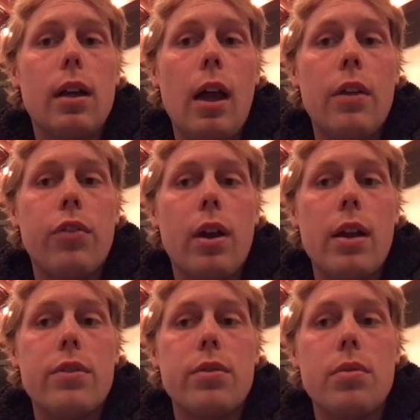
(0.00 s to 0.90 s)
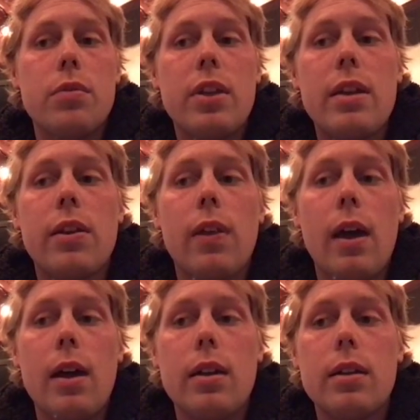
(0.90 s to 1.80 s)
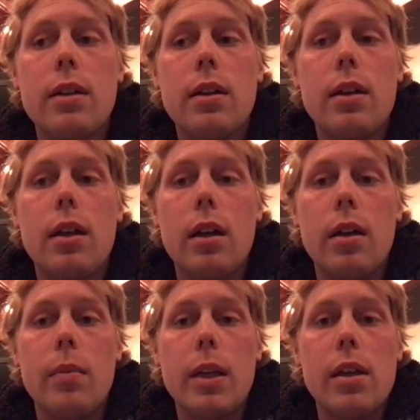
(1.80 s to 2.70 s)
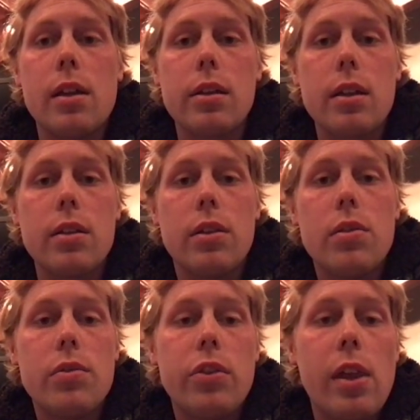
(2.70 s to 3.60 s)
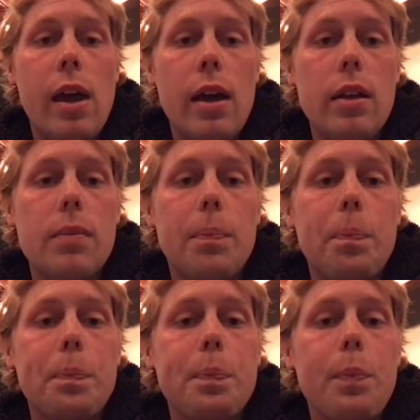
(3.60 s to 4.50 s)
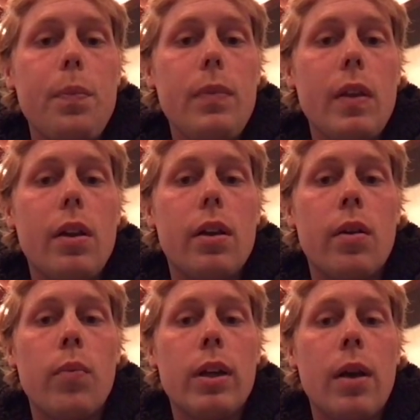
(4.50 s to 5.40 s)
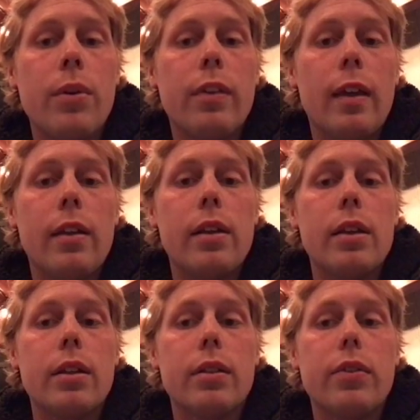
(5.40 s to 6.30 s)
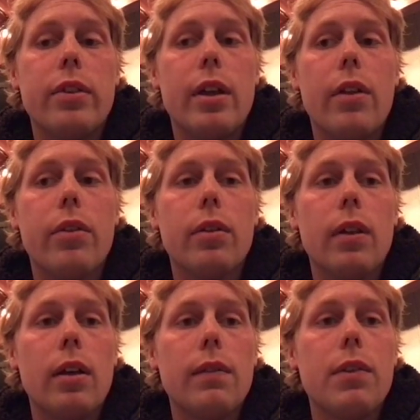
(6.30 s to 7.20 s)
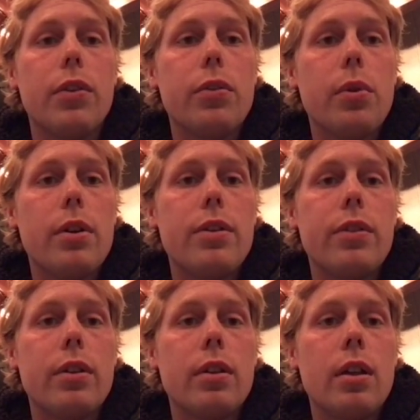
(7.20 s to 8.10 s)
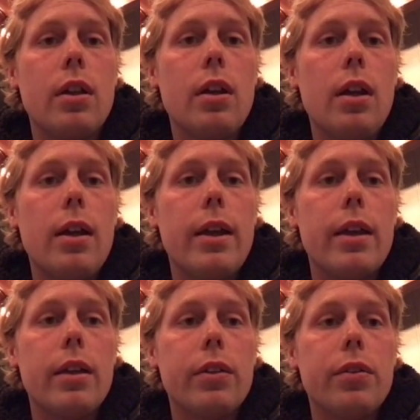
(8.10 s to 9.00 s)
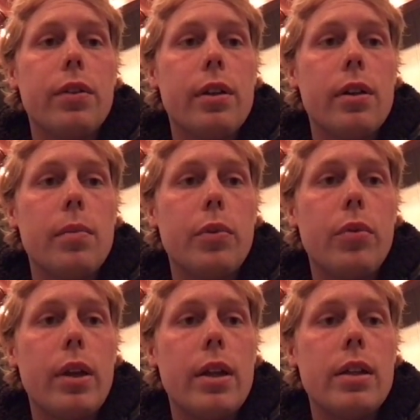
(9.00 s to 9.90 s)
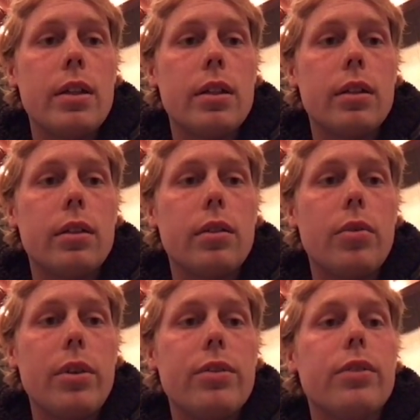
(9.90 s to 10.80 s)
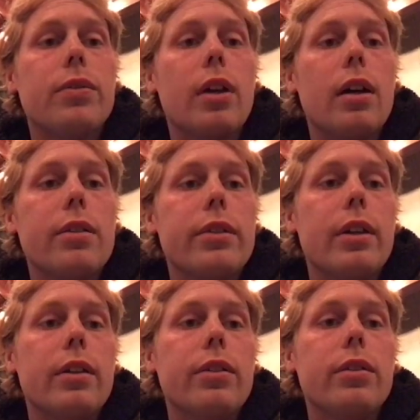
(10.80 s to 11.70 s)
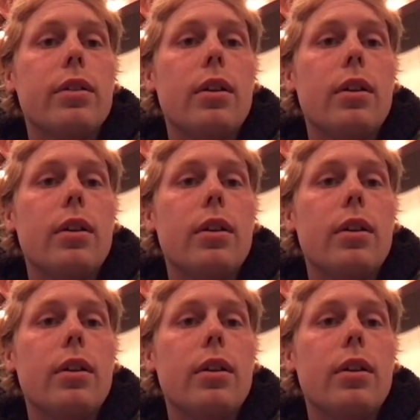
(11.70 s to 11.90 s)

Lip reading: I try to take that and use that when I was editing together a lot of the stories and creating cohesive content